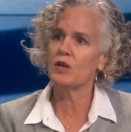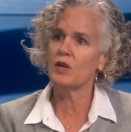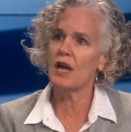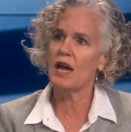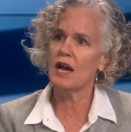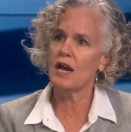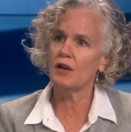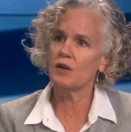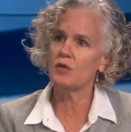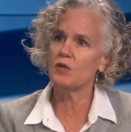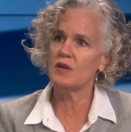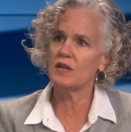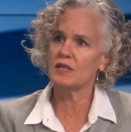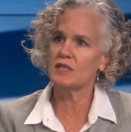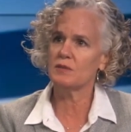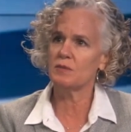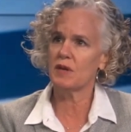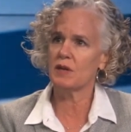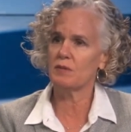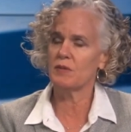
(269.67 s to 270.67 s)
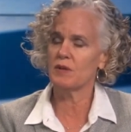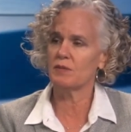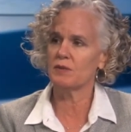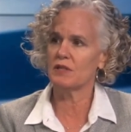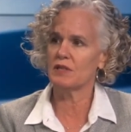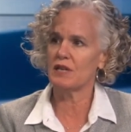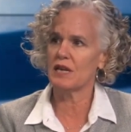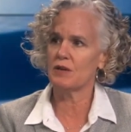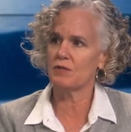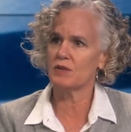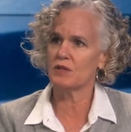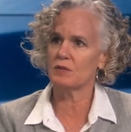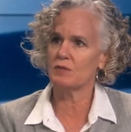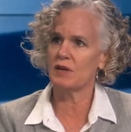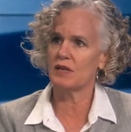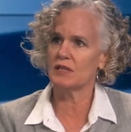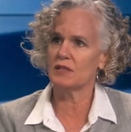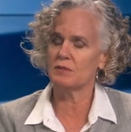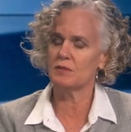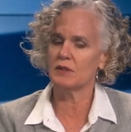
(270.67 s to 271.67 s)
how do we expect people to take
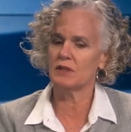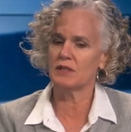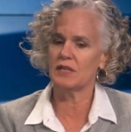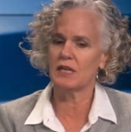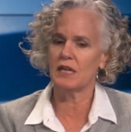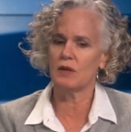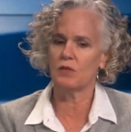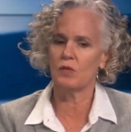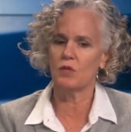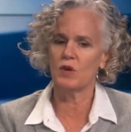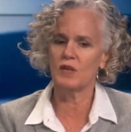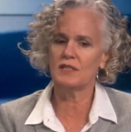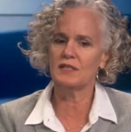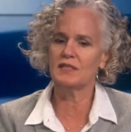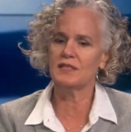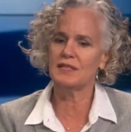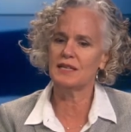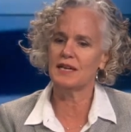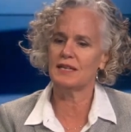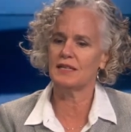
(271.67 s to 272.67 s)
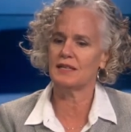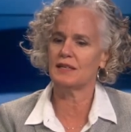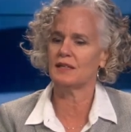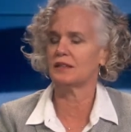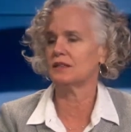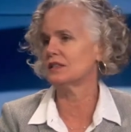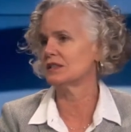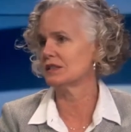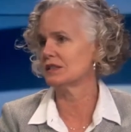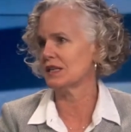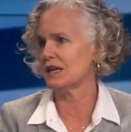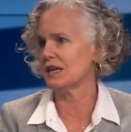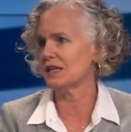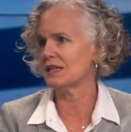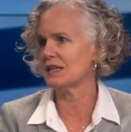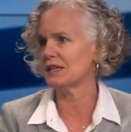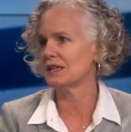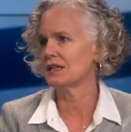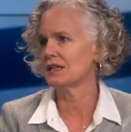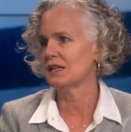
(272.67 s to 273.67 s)
responsibility, and what does that look
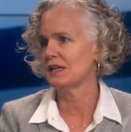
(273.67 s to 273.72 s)
like?